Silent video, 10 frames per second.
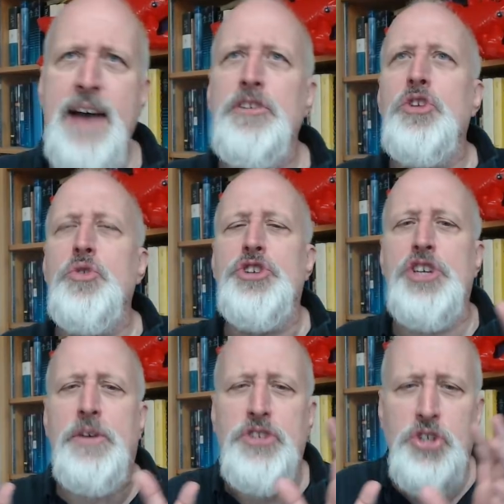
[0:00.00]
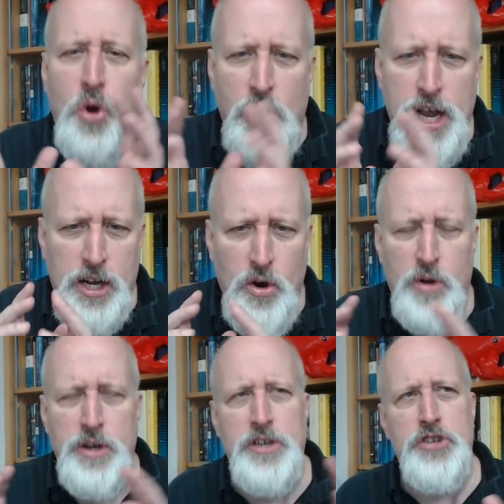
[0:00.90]
evolution of story,
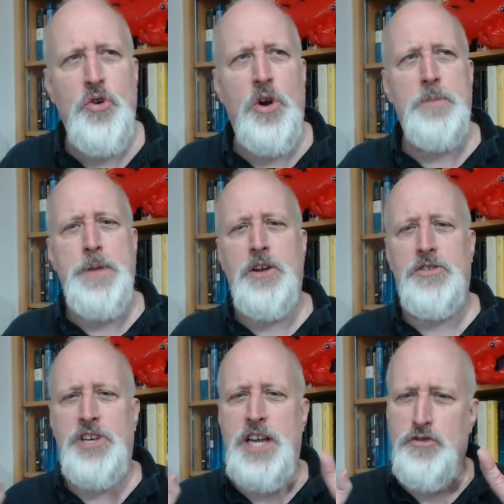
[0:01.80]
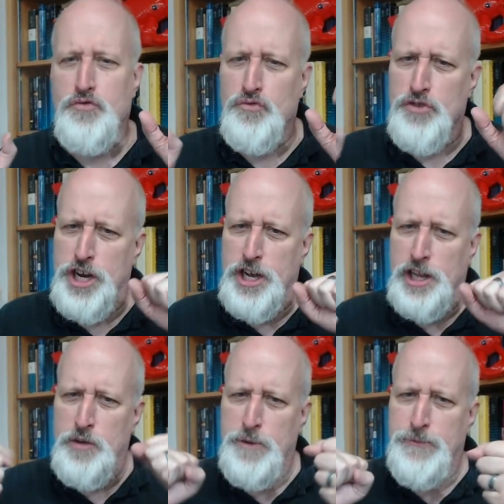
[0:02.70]
according to Jordan Peterson, has
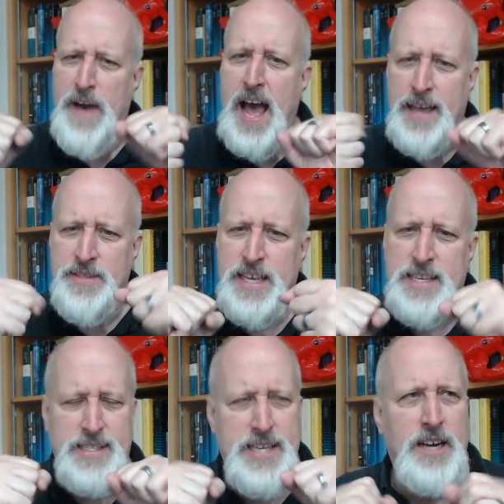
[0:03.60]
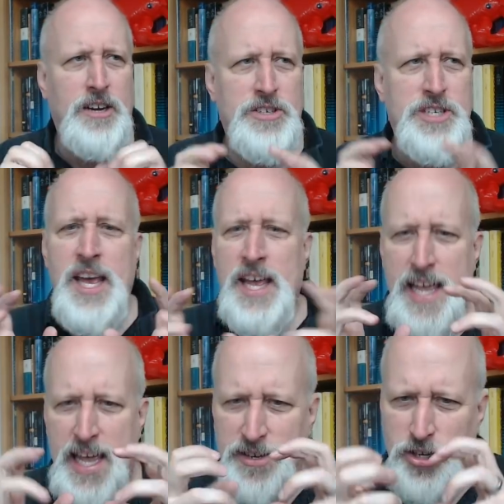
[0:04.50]
really refined these suckers
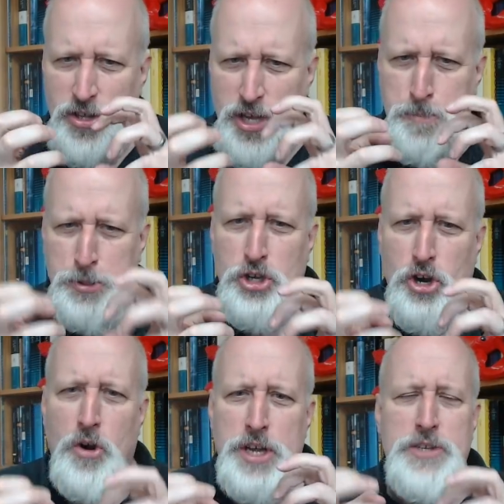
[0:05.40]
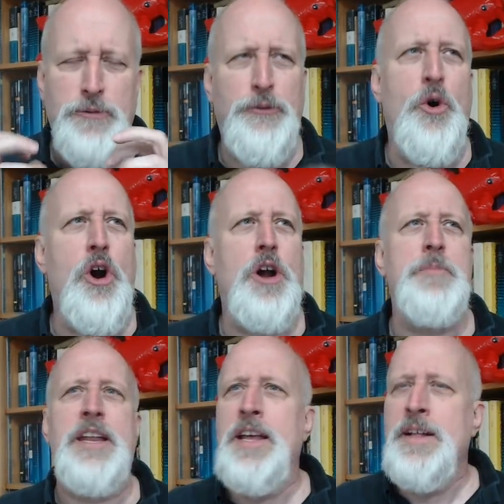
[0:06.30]
into their purest form.
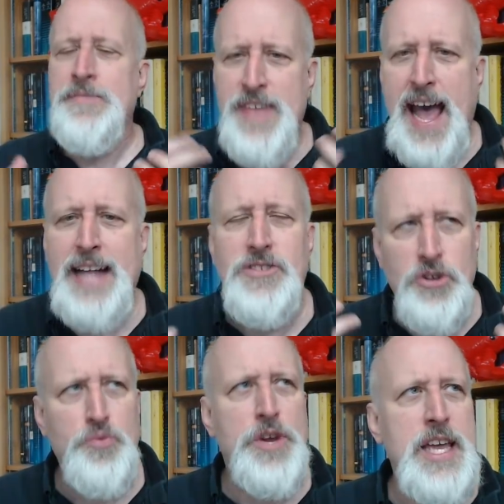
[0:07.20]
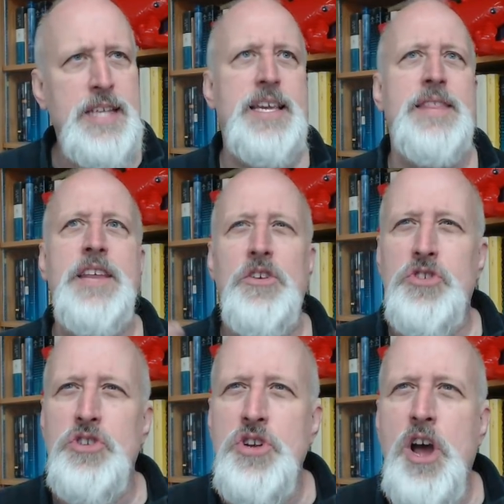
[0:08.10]
And that's the reason
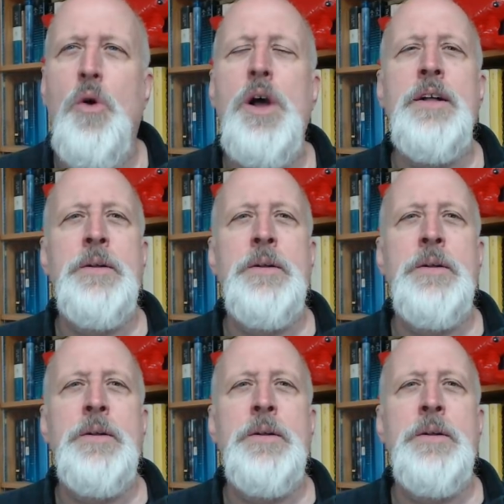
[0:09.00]
there's none